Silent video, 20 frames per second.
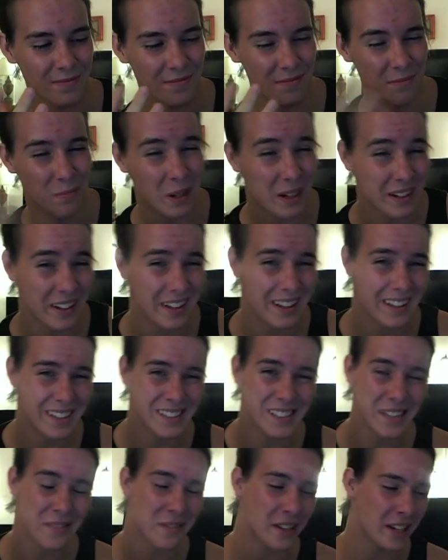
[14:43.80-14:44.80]
but
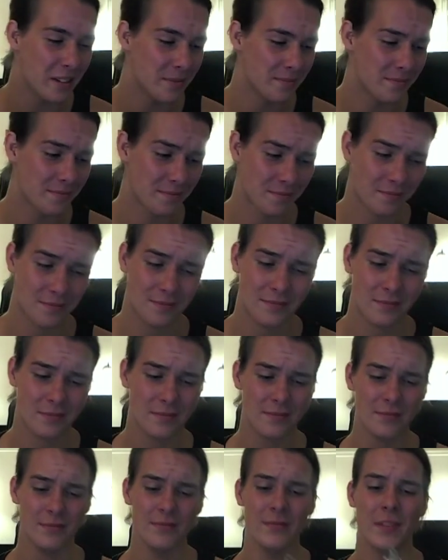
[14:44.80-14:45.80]
it's iffy,
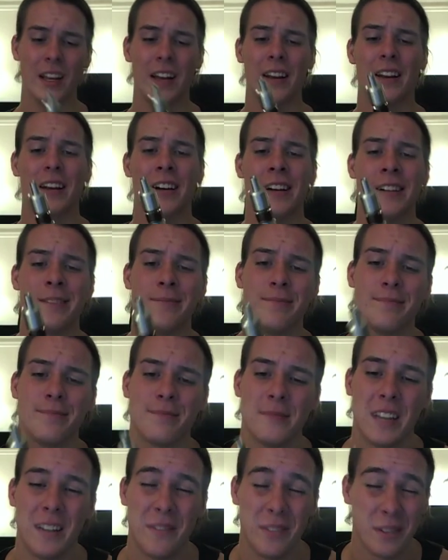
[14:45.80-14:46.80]
and
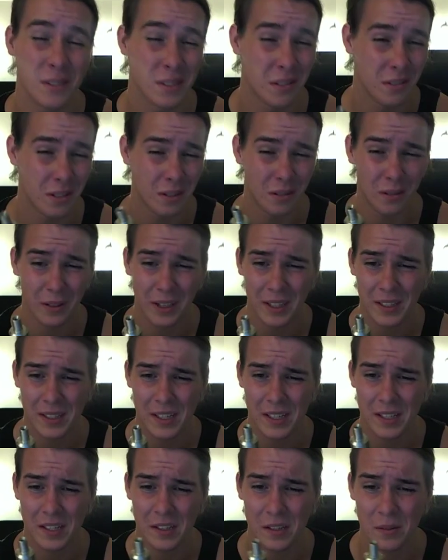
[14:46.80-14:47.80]
it feels a little
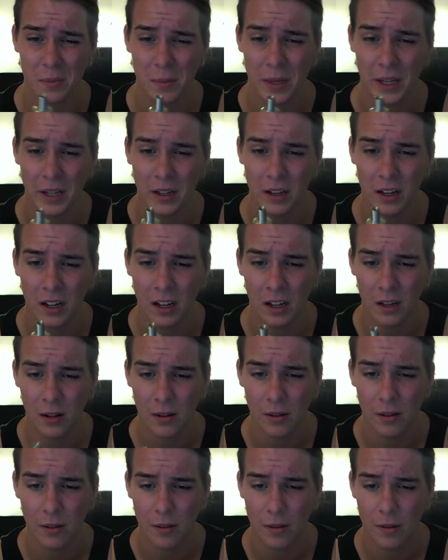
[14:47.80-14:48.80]
inconsistent to me.
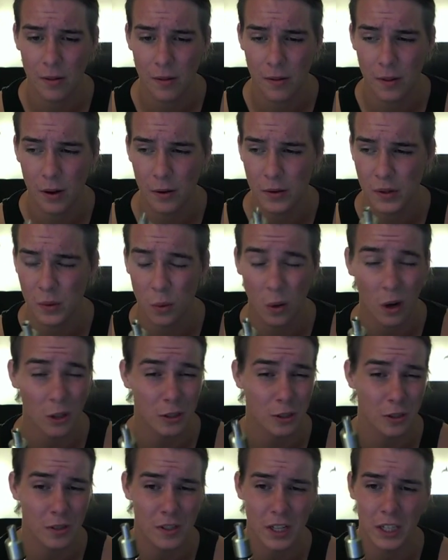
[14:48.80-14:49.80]
Those
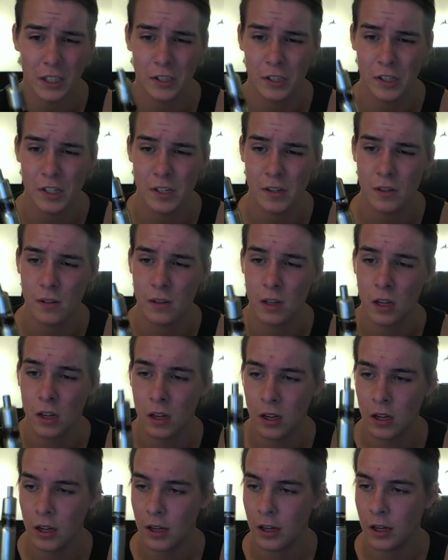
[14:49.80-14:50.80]
washers, I just
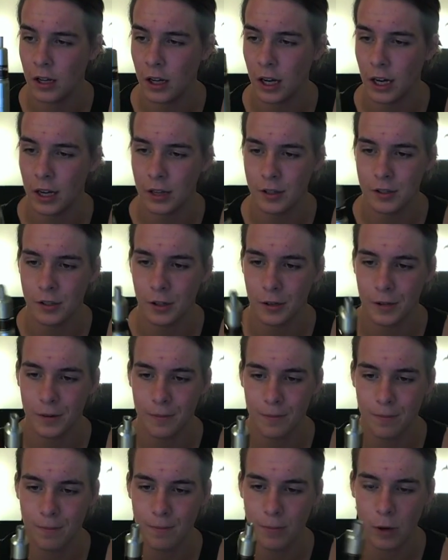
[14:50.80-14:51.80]
took
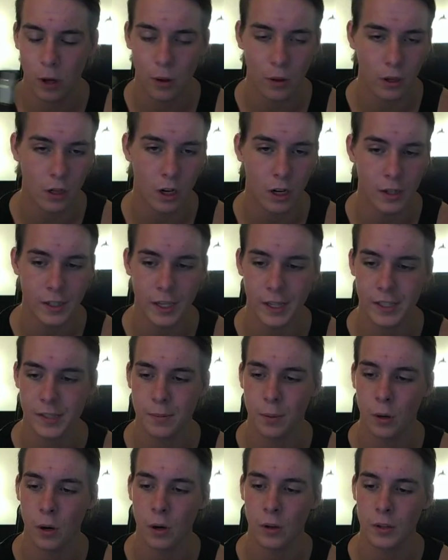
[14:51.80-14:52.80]
all the contacts
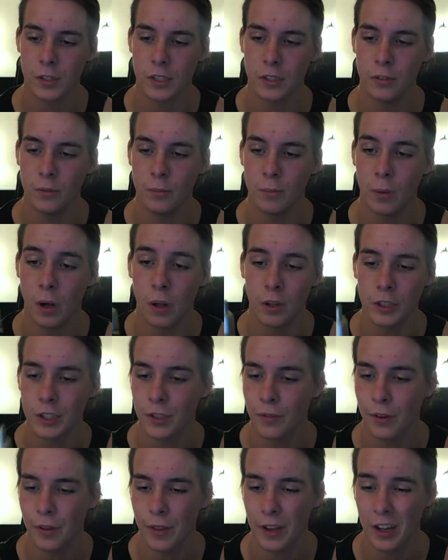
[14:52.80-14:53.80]
apart to polish
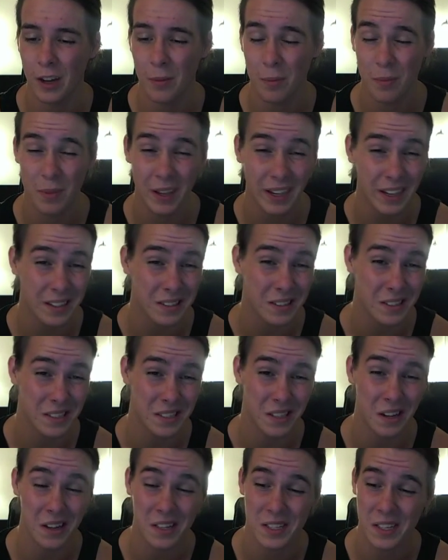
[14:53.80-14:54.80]
everything up. They get
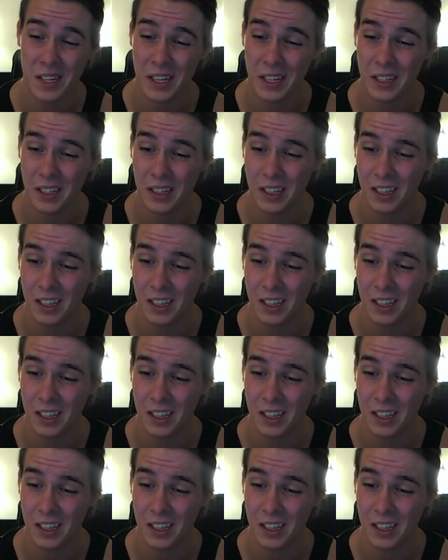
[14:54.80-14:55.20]
disgusting.